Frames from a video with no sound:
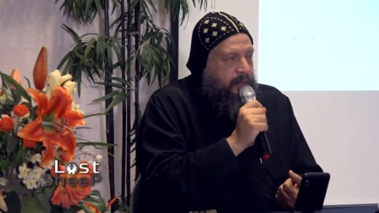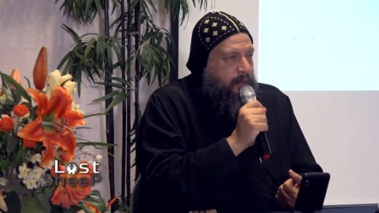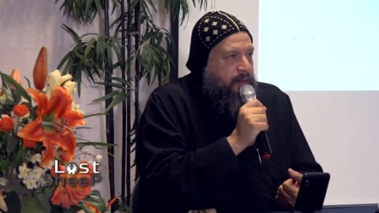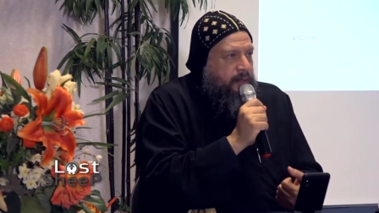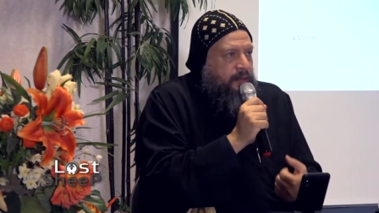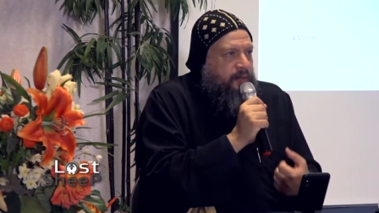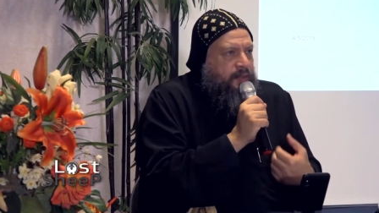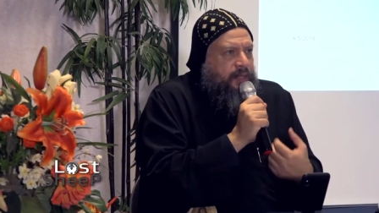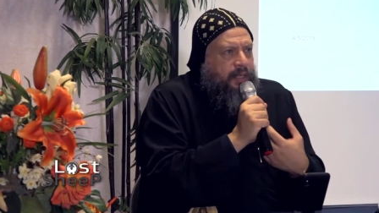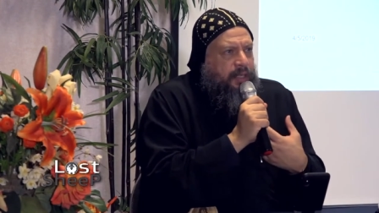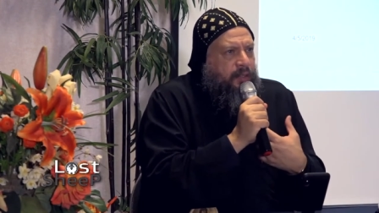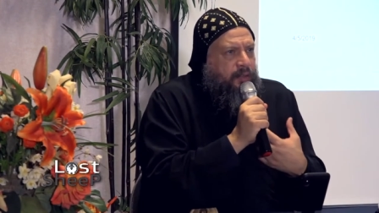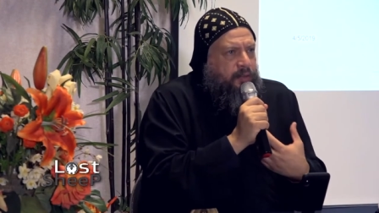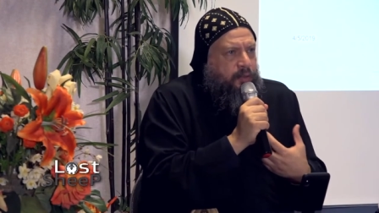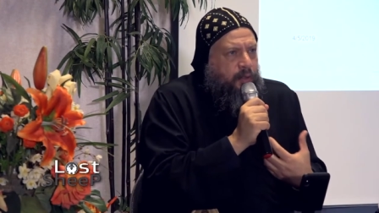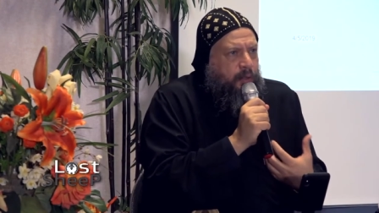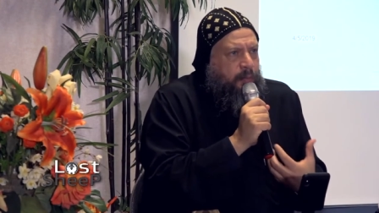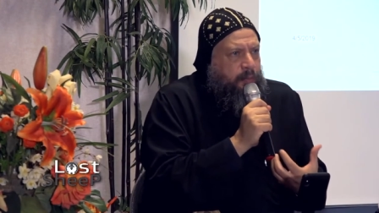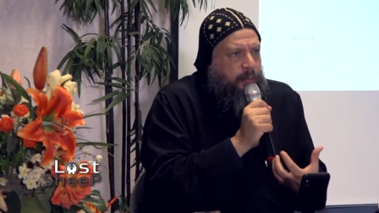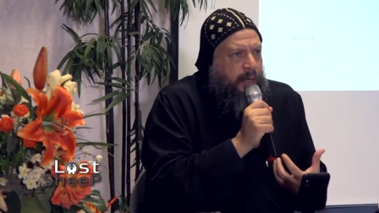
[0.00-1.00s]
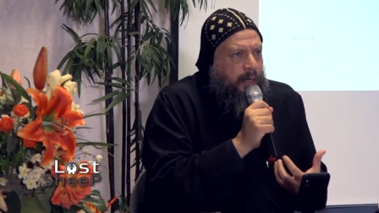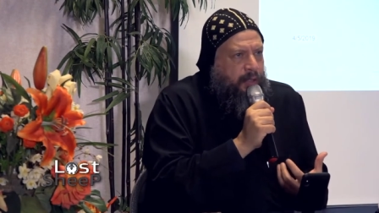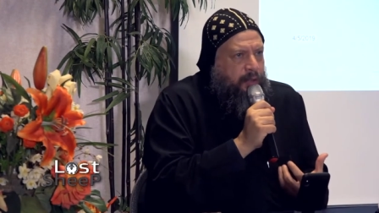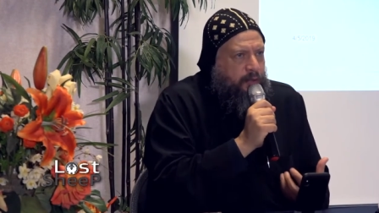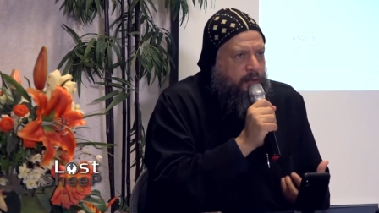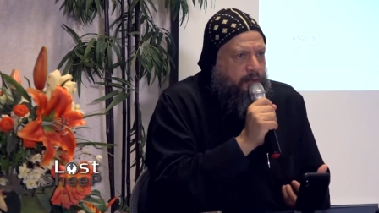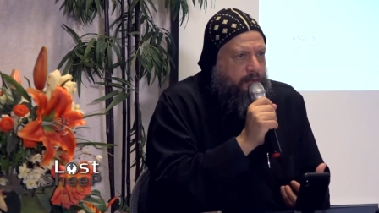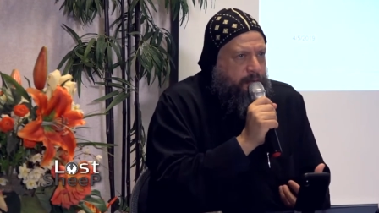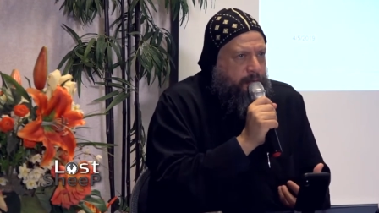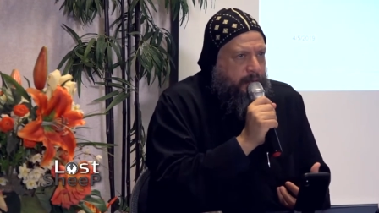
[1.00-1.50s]
This sin is
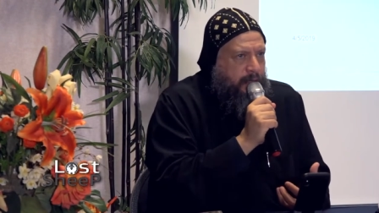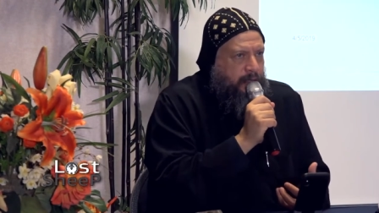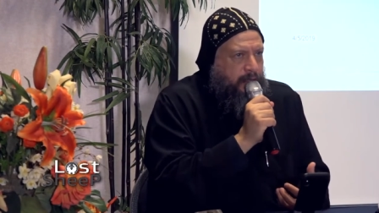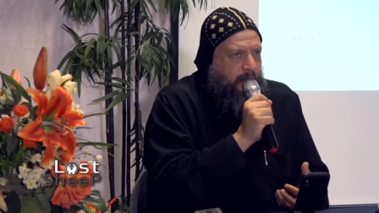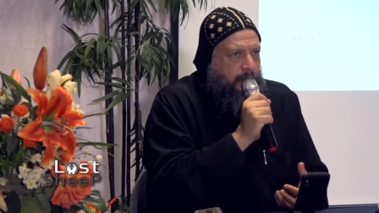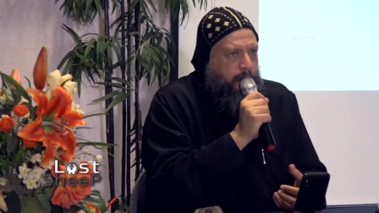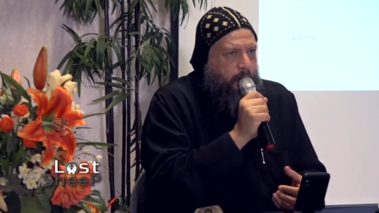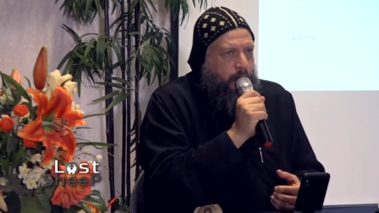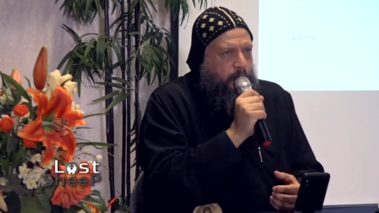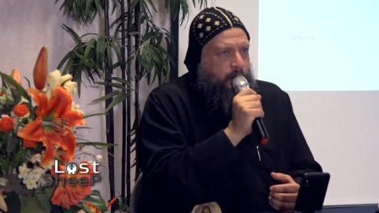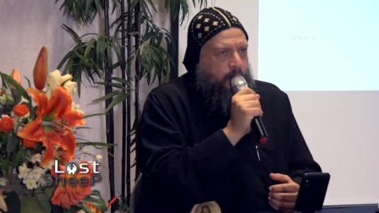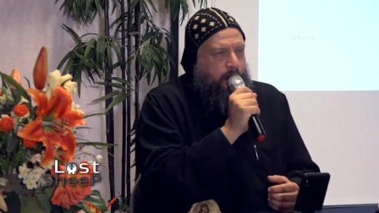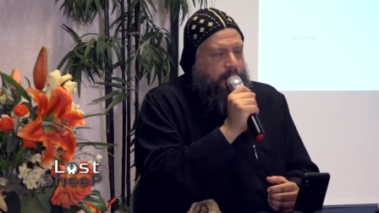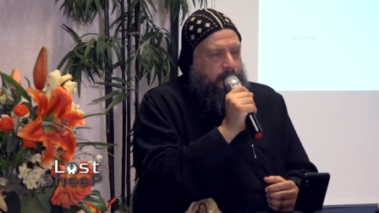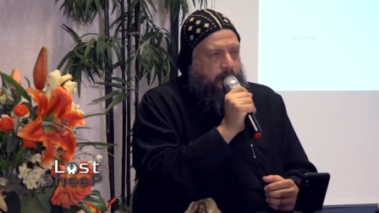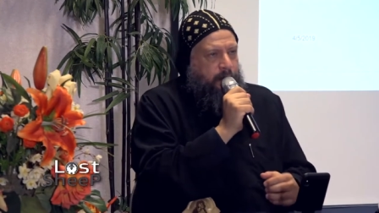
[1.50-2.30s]
not anymore.